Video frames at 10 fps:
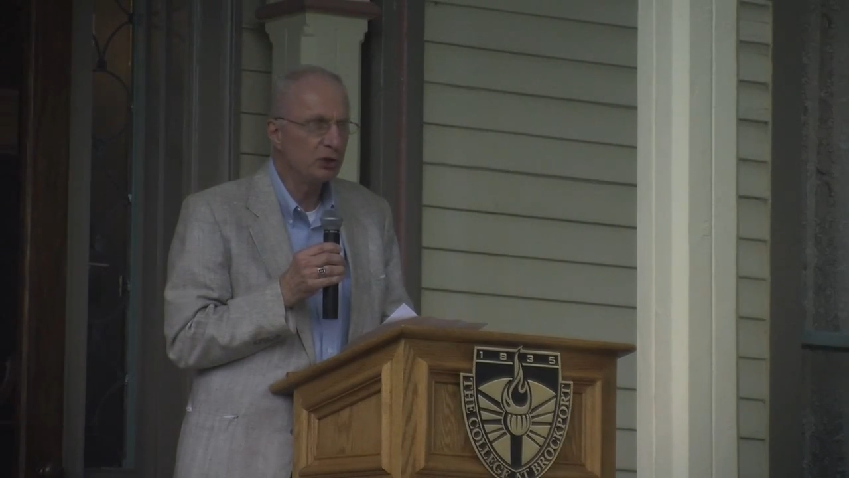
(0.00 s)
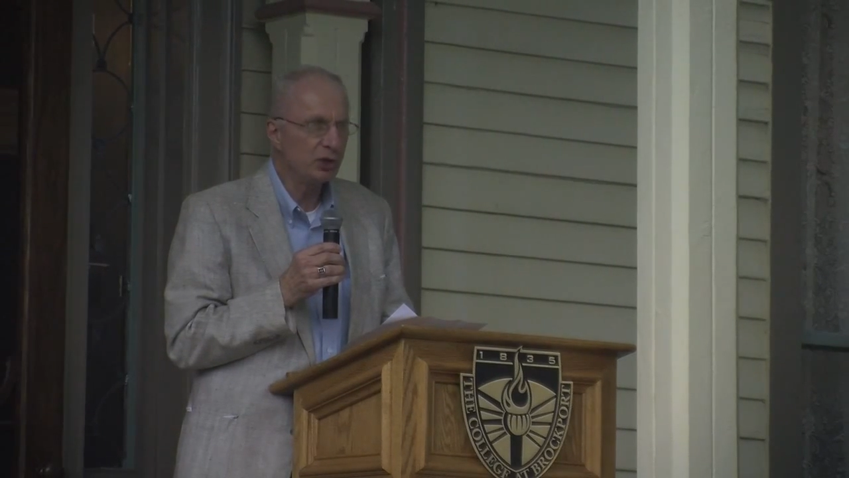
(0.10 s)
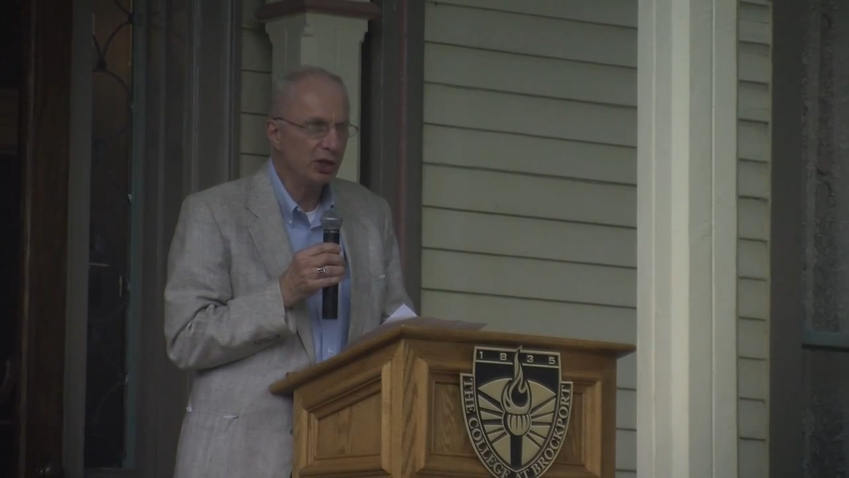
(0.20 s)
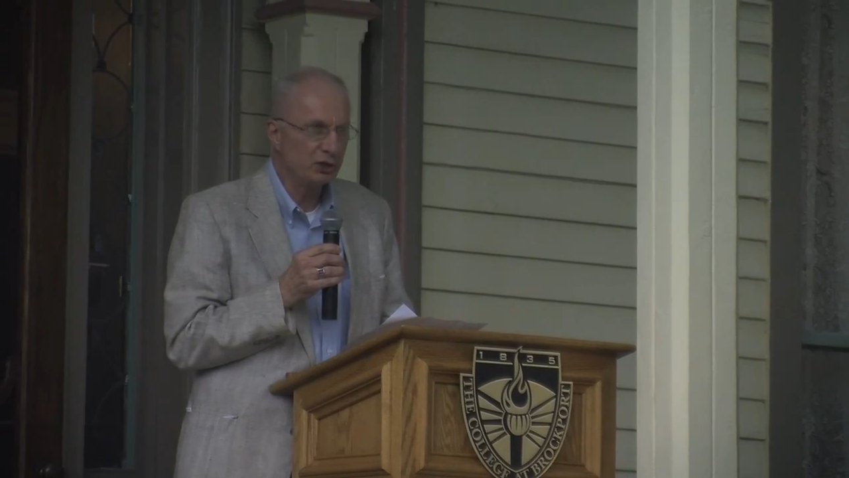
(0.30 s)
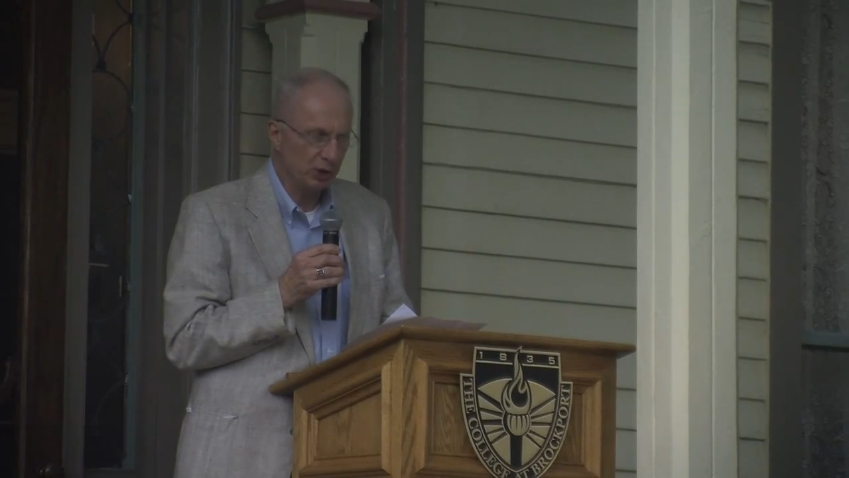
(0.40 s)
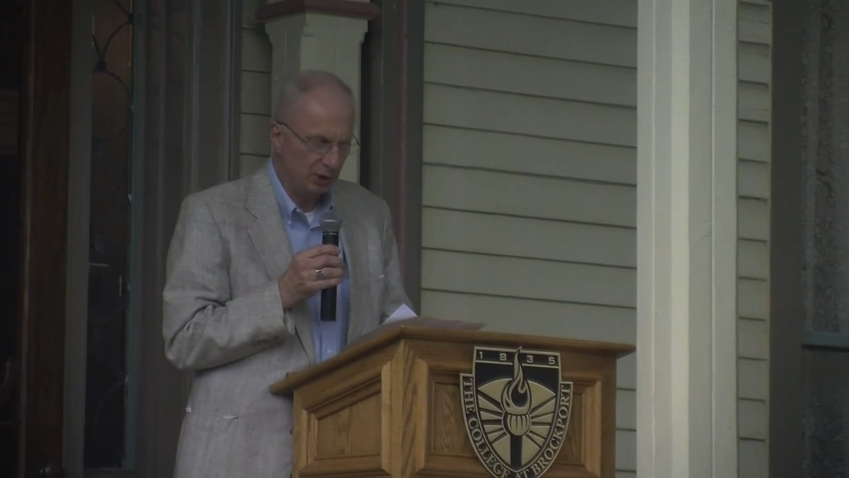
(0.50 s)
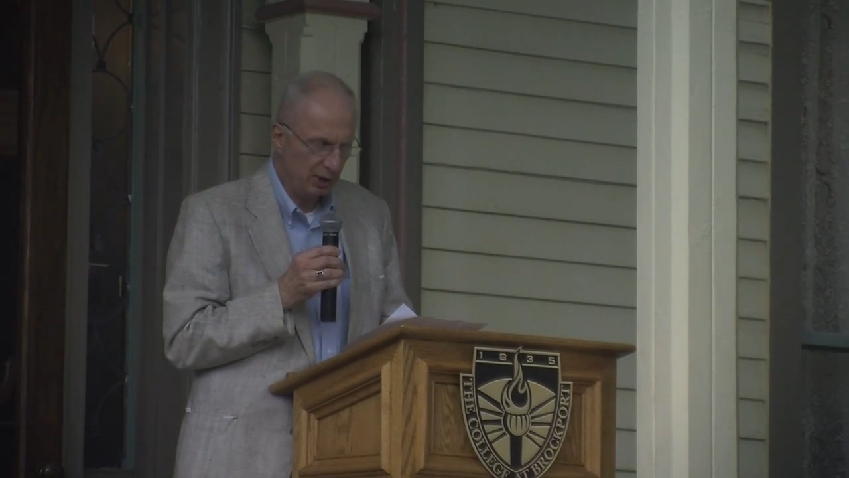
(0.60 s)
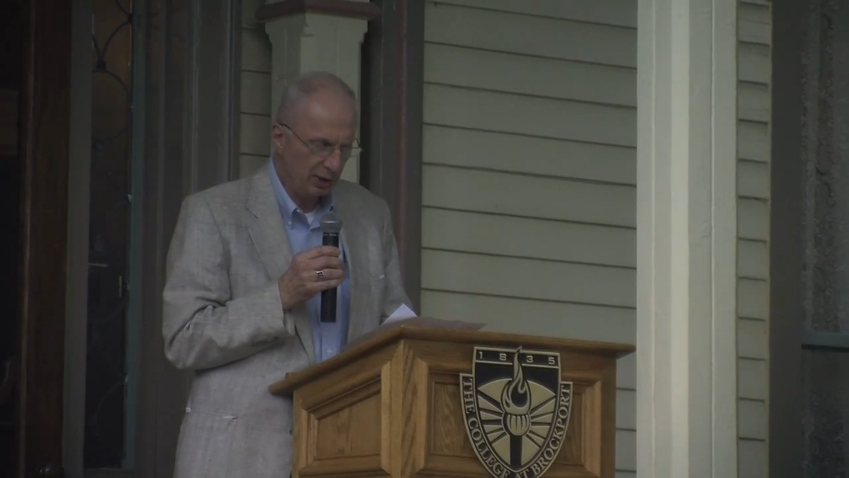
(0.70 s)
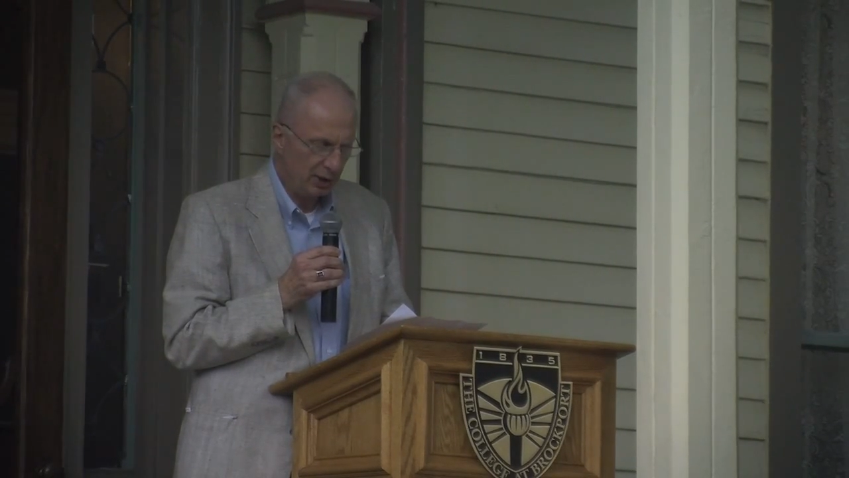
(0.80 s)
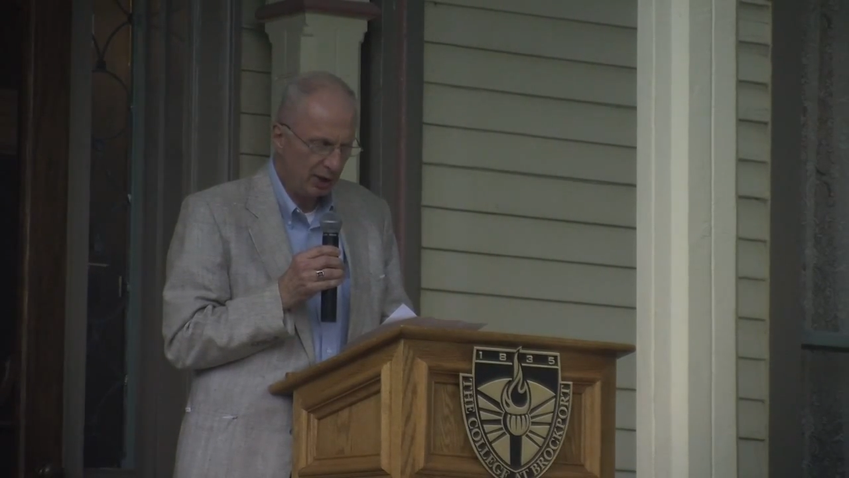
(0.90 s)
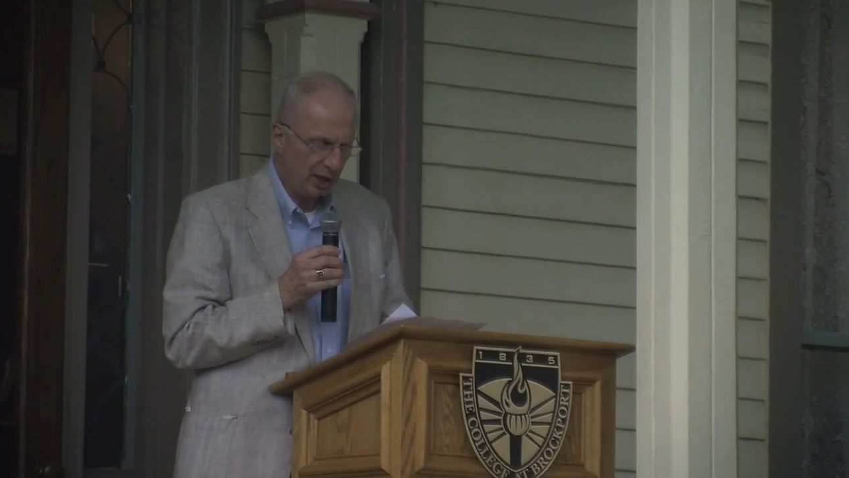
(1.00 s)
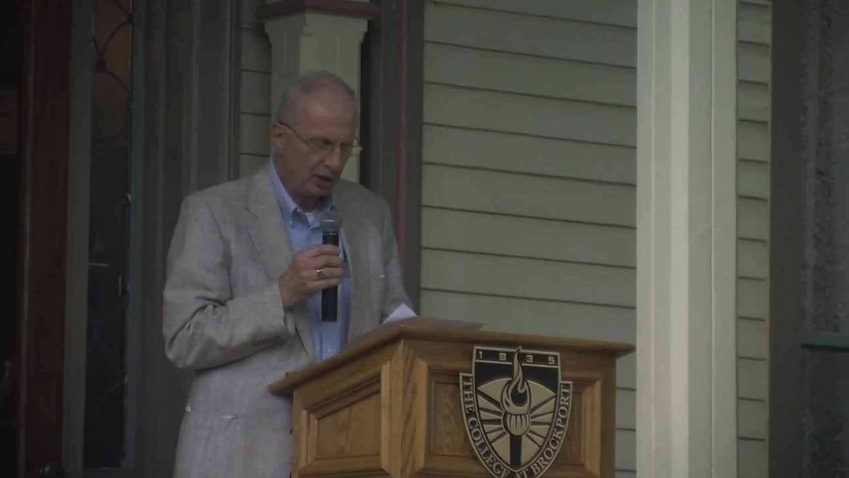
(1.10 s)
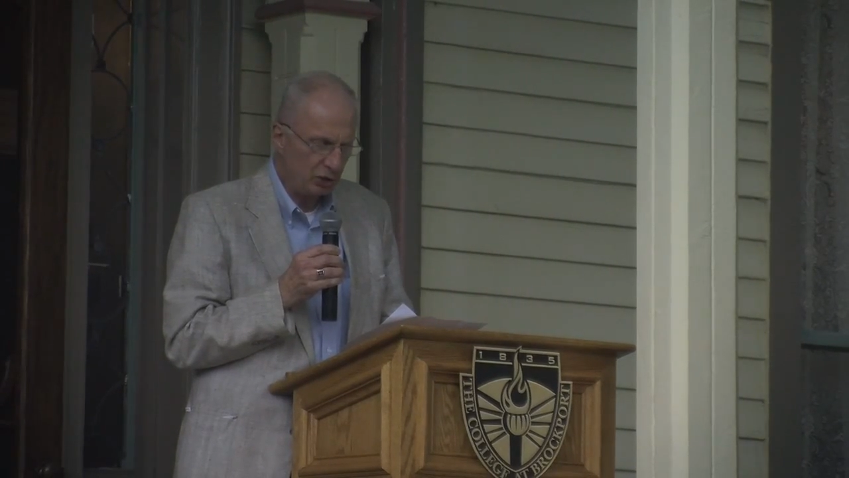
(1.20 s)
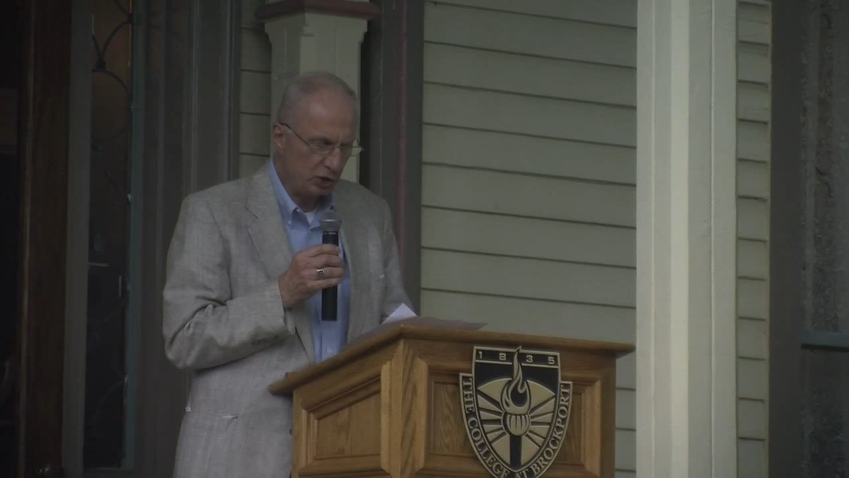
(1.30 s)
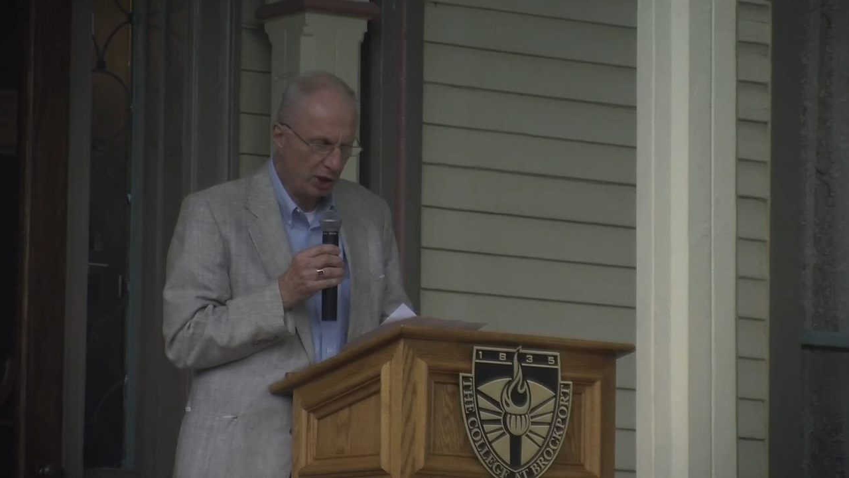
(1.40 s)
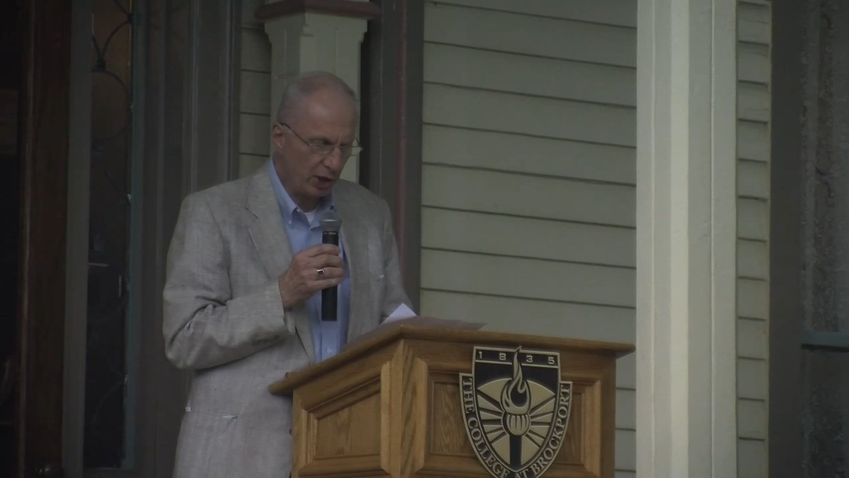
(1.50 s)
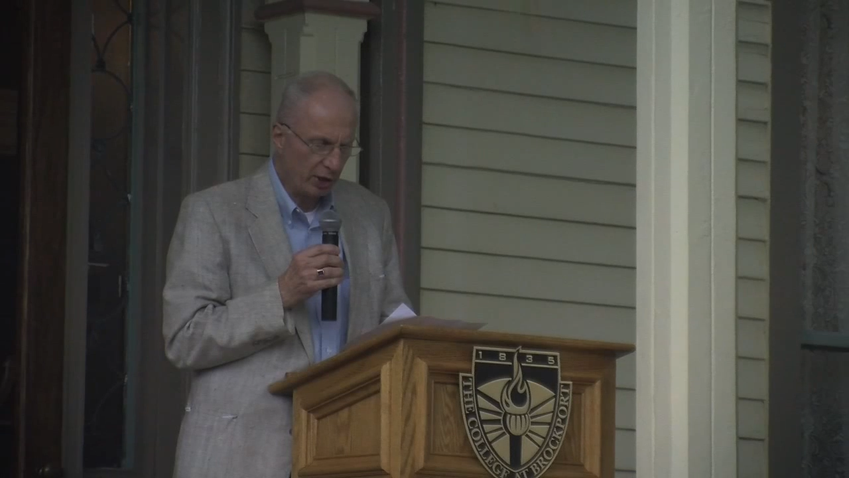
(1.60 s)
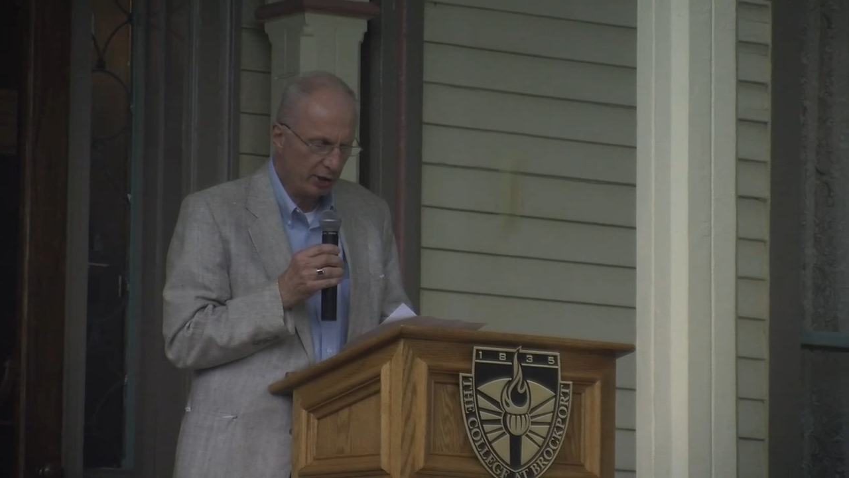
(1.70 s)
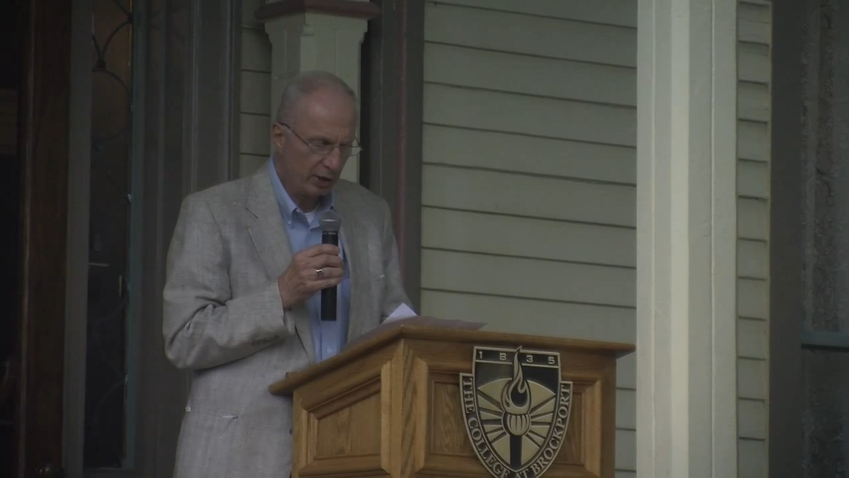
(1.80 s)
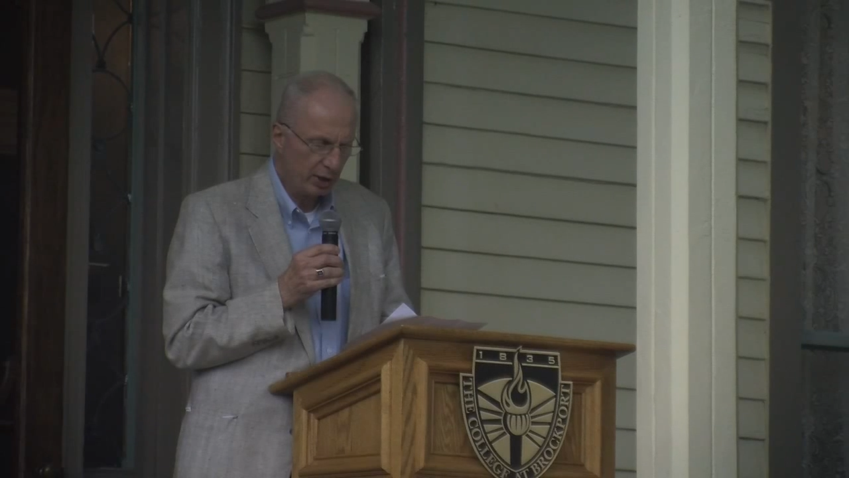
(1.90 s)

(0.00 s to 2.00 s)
season, each year,